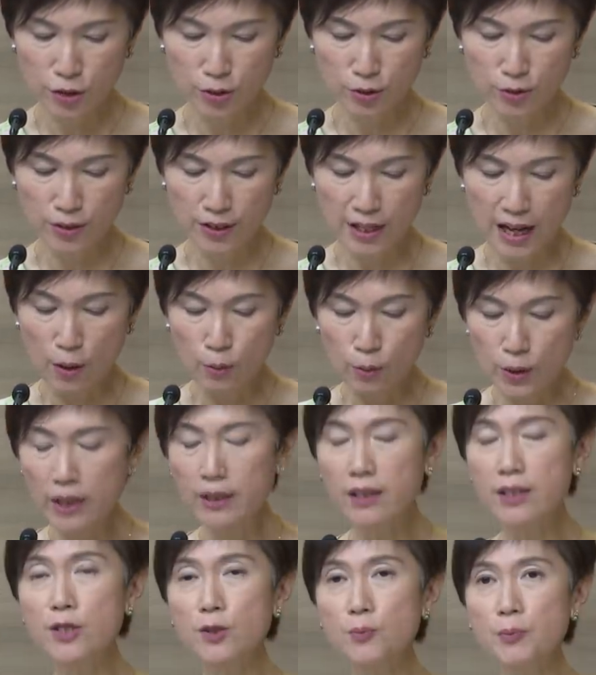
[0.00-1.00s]
to their
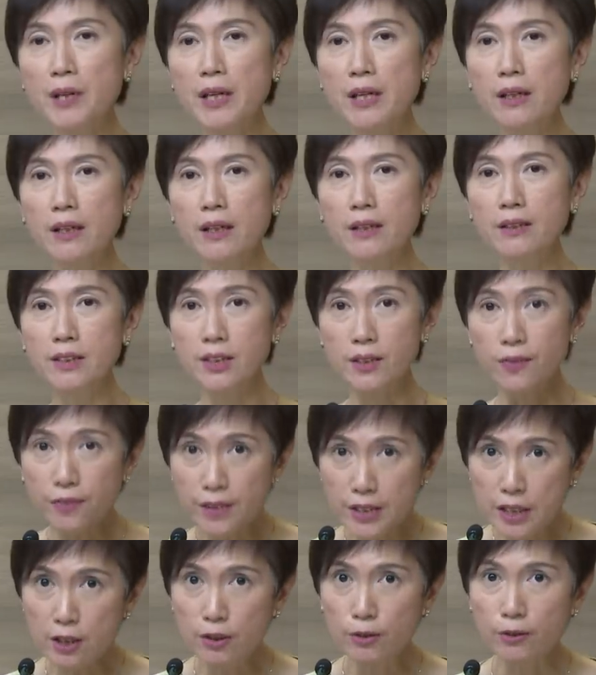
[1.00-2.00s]
workers being in
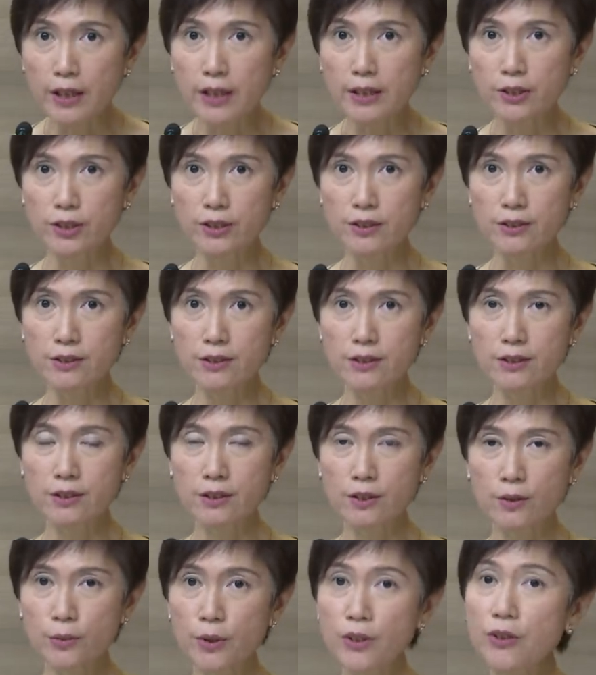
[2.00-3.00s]
different
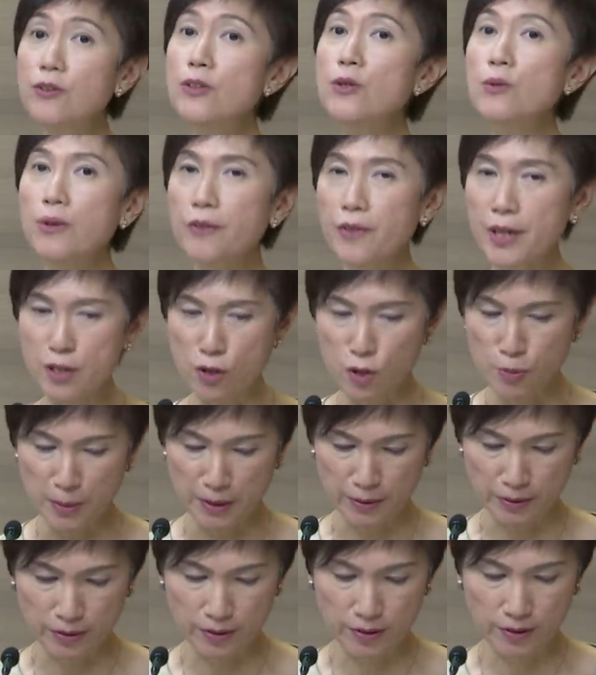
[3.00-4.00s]
locations with new
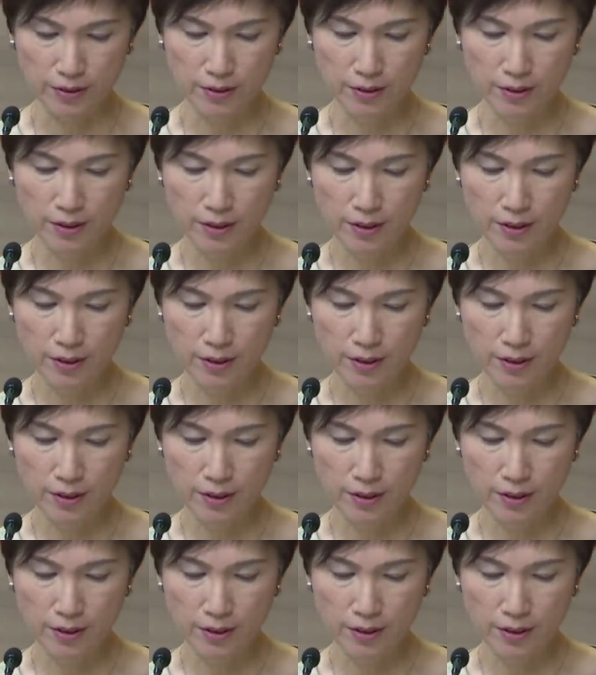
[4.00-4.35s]
arrangements.